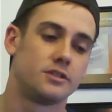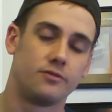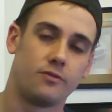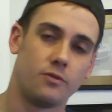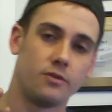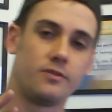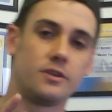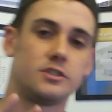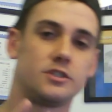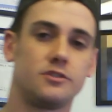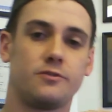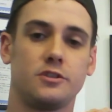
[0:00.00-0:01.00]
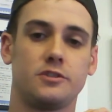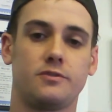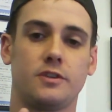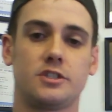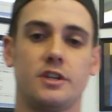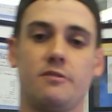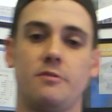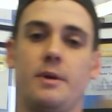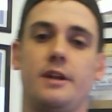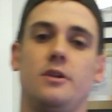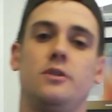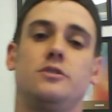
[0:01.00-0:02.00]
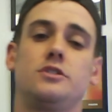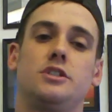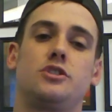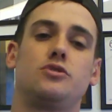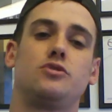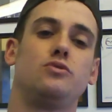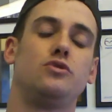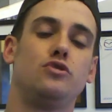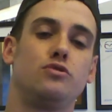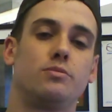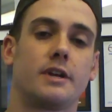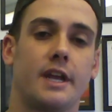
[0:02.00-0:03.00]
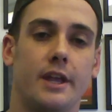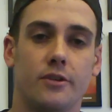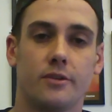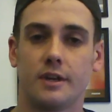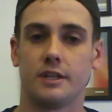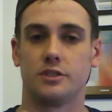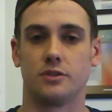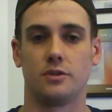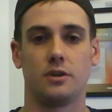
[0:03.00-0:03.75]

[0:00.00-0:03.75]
the four functions. The first function everybody knows, it's to lubricate your engine.